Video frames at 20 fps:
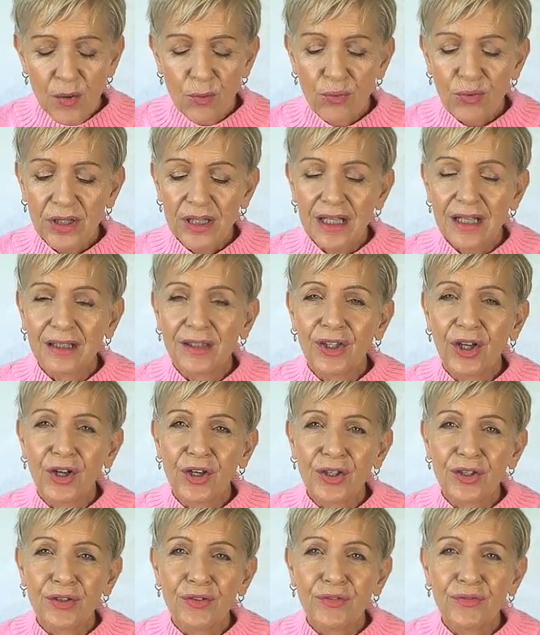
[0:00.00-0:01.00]
bringing a
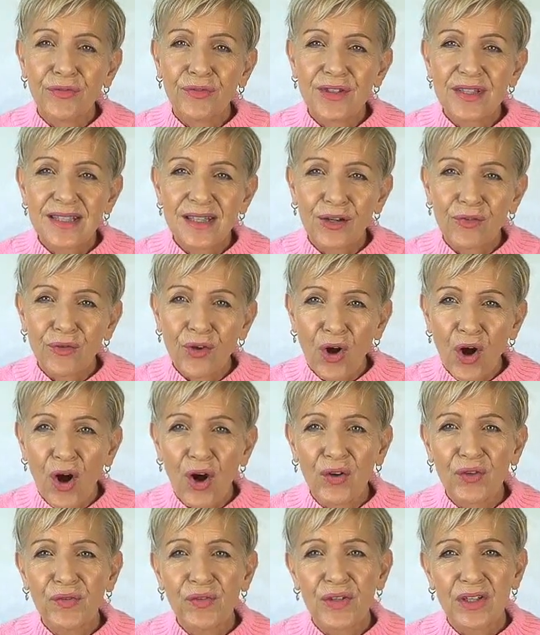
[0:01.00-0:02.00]
lot of
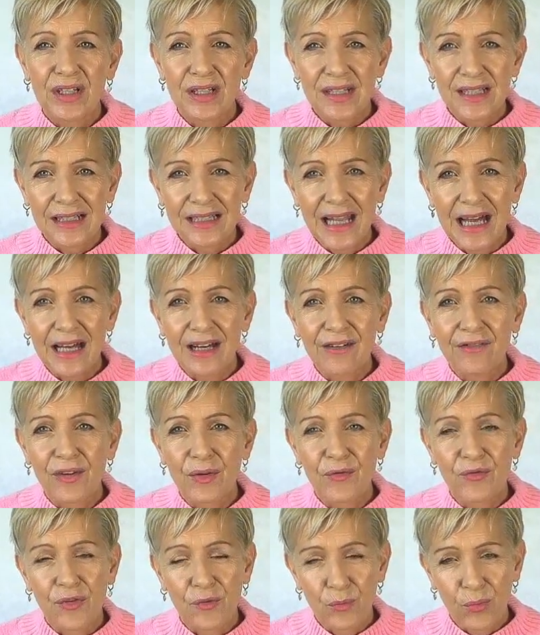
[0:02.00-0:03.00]
self-confidence, love,
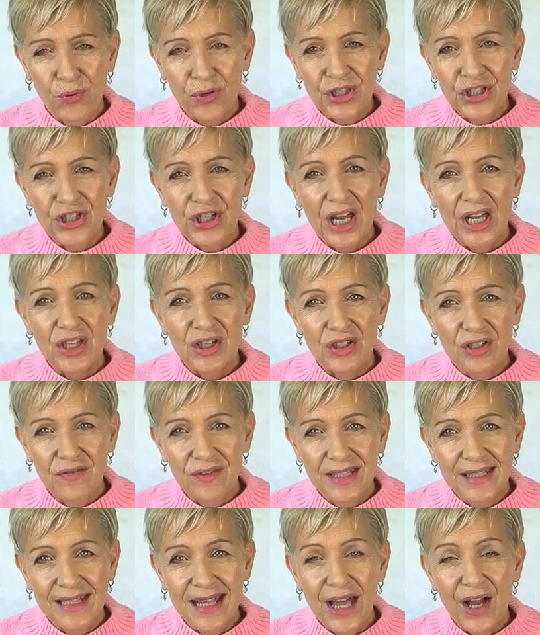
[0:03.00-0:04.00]
of appreciation
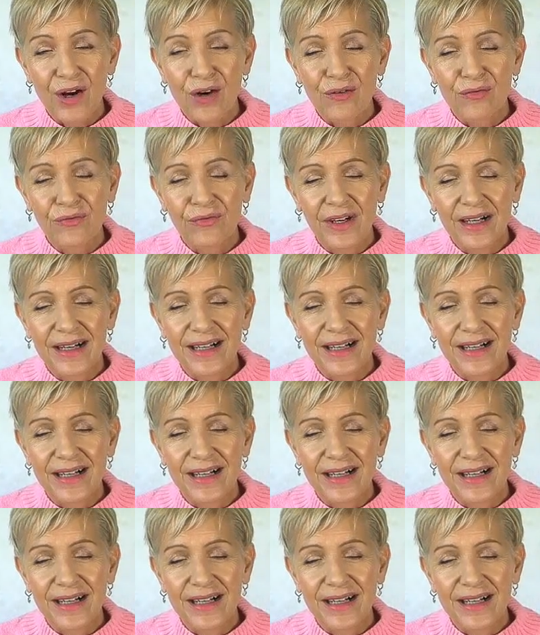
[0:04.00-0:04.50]
of self.